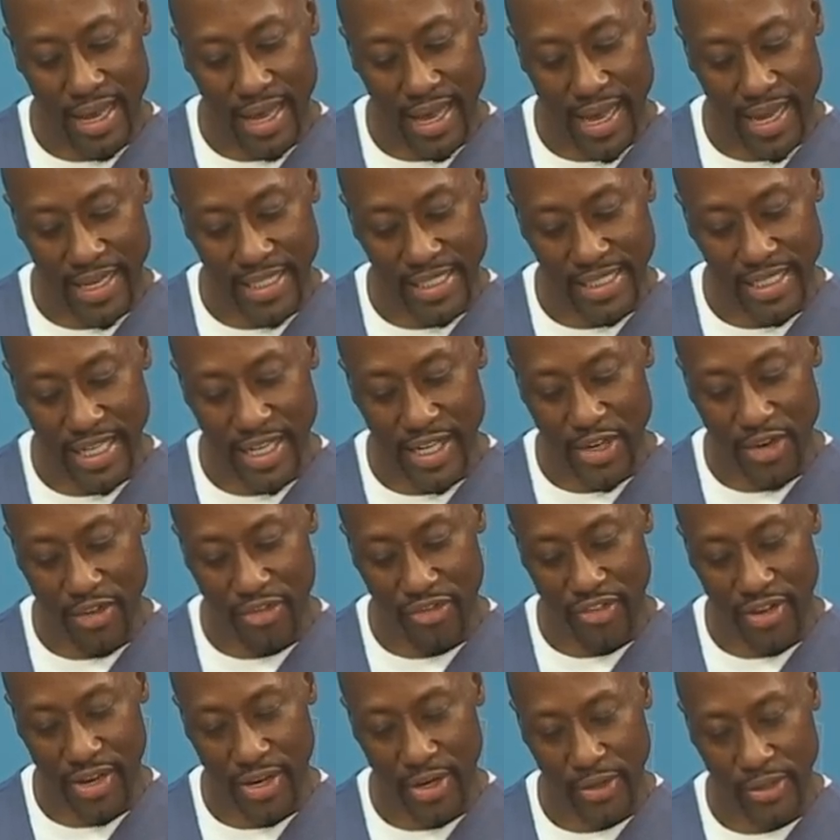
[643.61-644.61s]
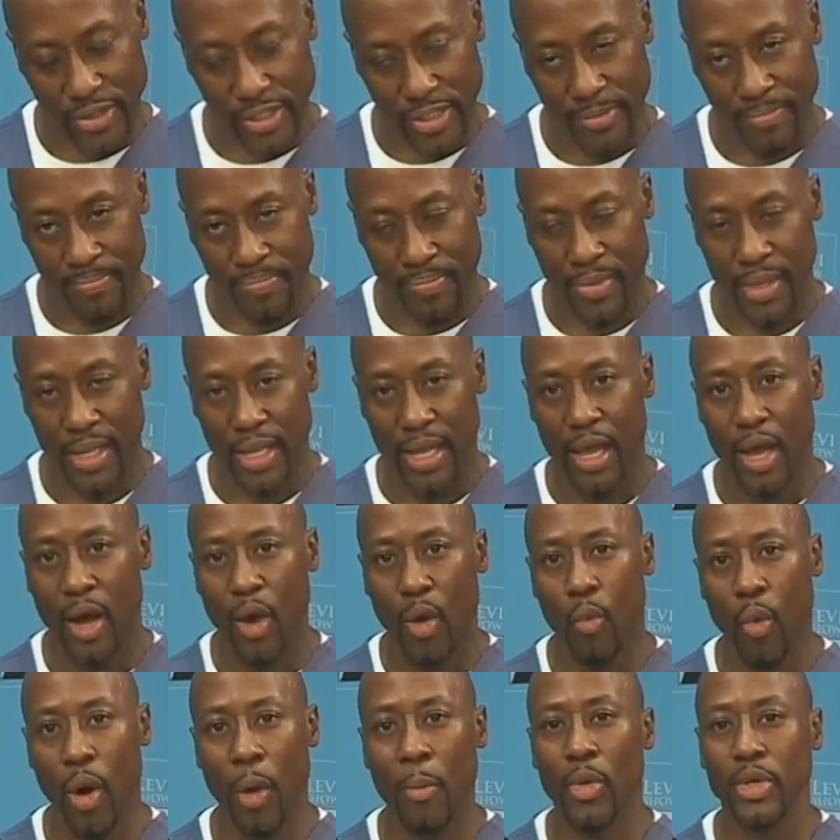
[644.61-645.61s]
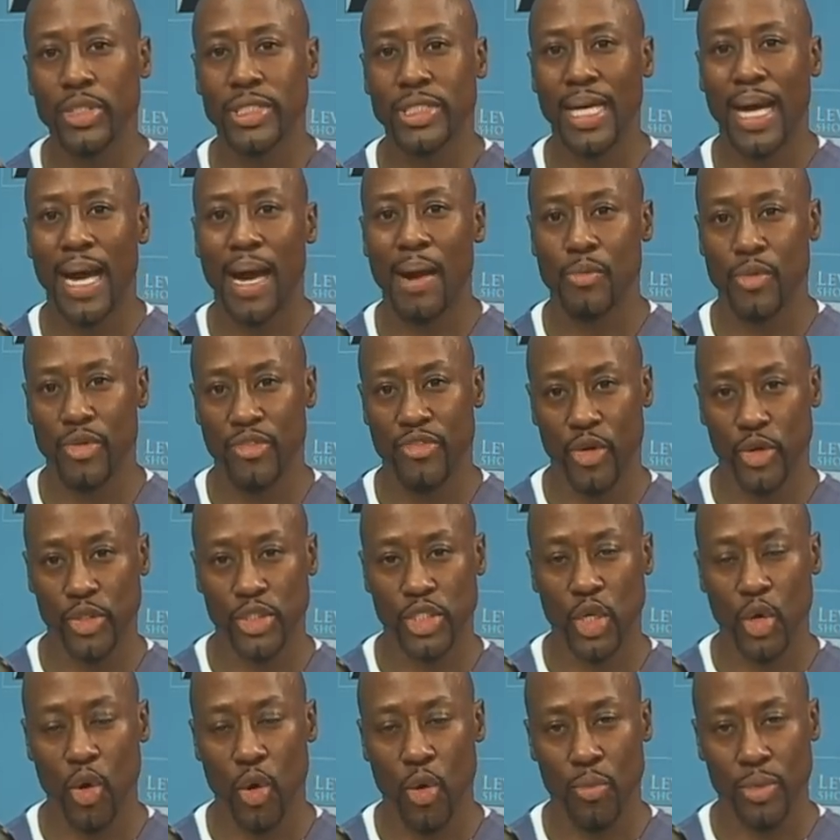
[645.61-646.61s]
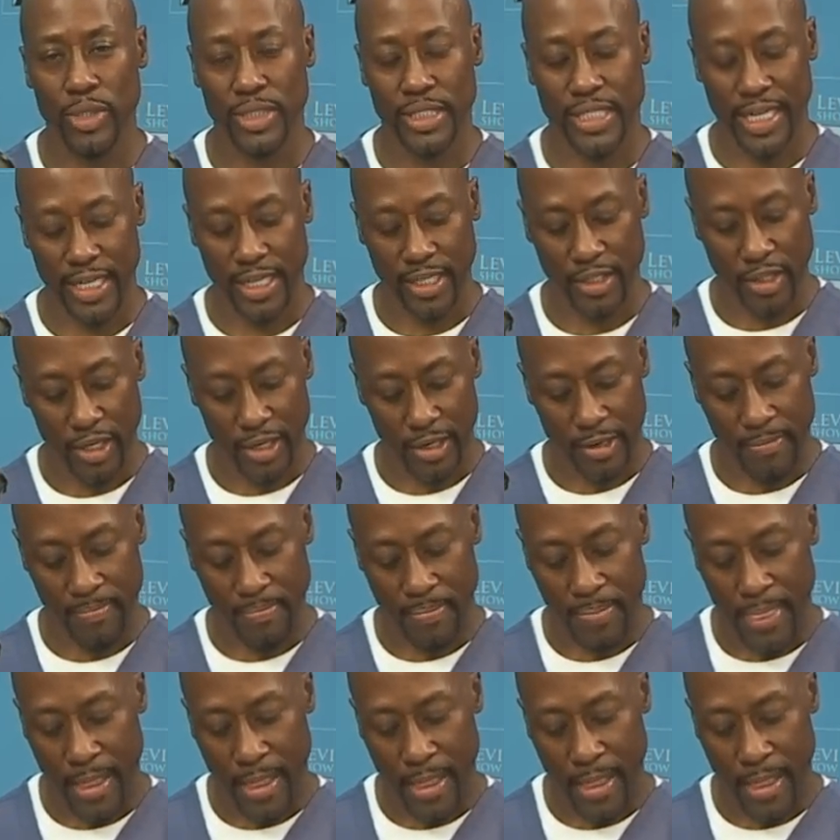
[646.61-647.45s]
extend your fingers. One more time, reverse Cobra, take a look.